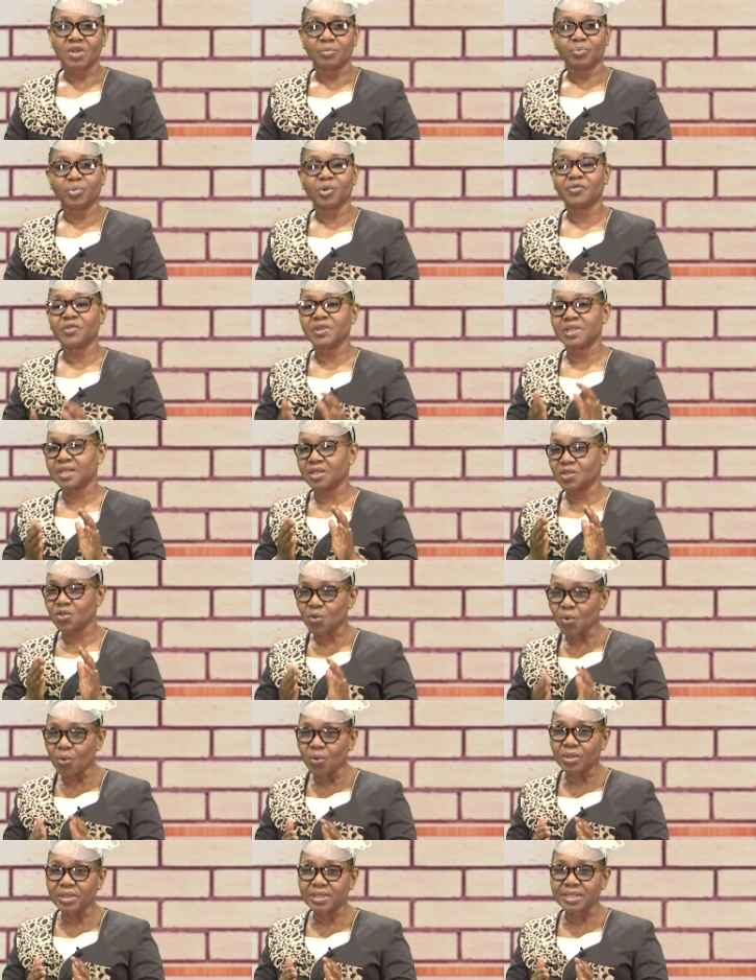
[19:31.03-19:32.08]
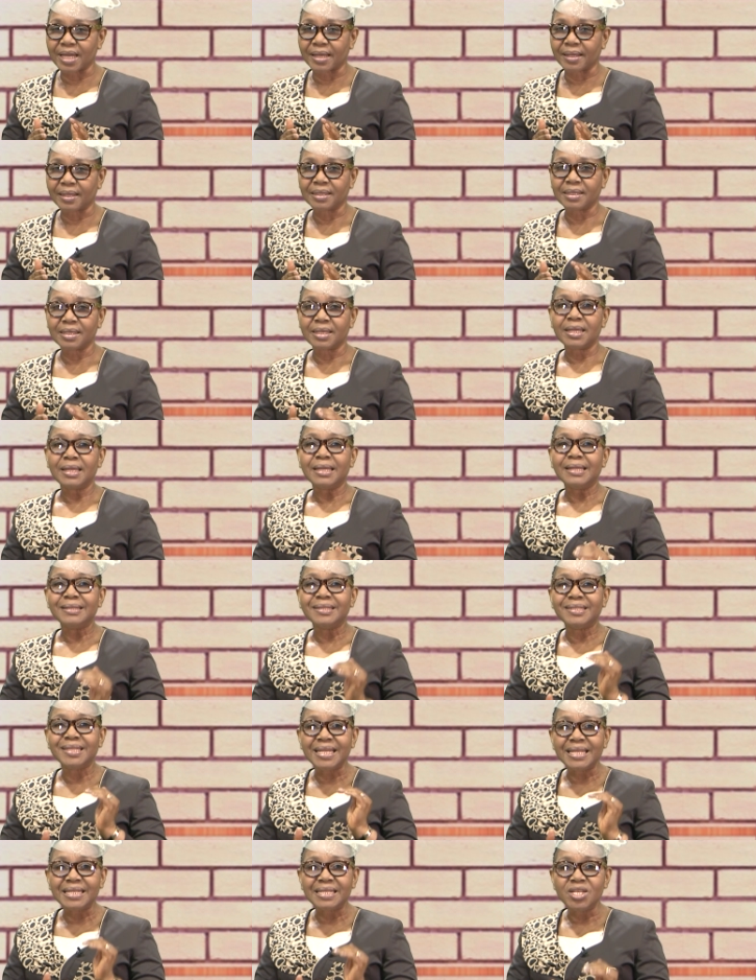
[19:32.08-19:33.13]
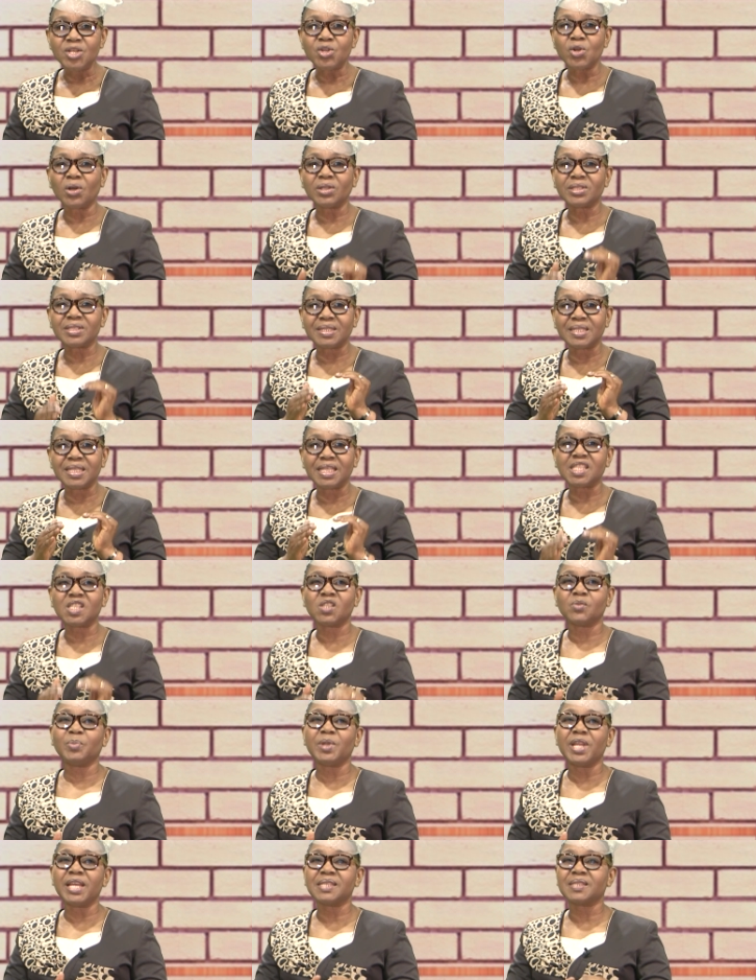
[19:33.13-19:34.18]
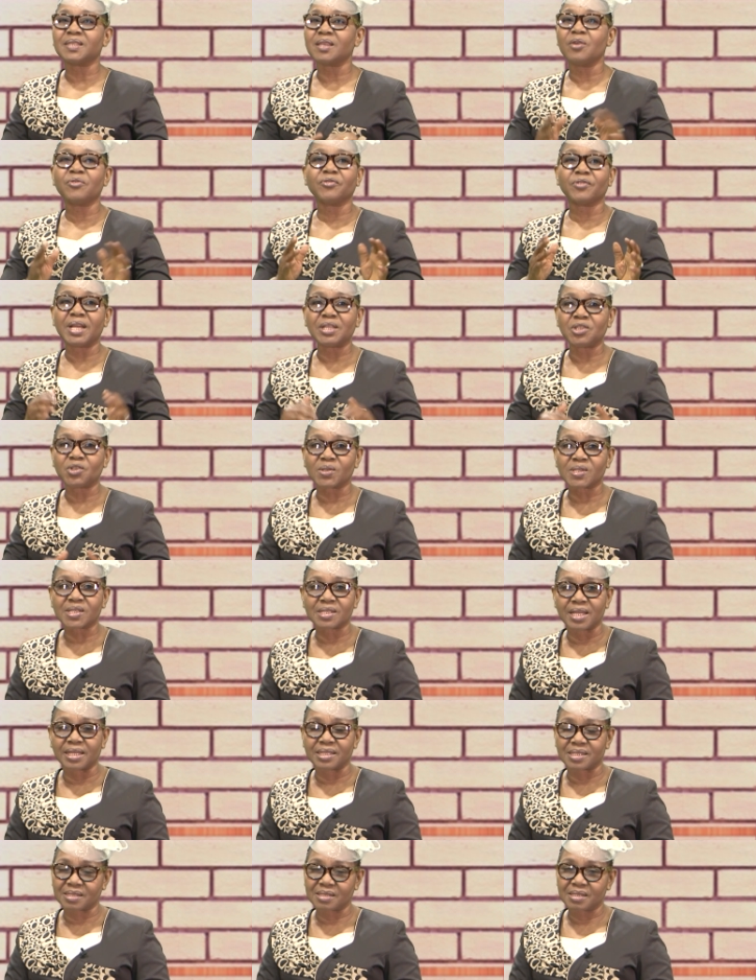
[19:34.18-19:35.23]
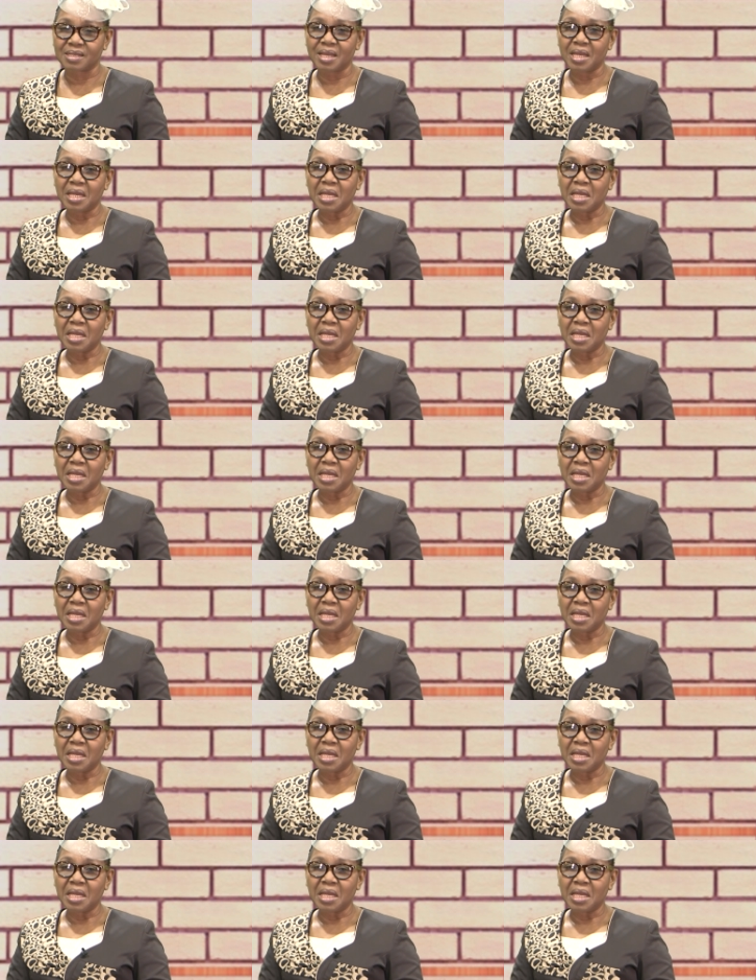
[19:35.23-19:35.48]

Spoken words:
Prophetess Huldah did not display self-righteousness.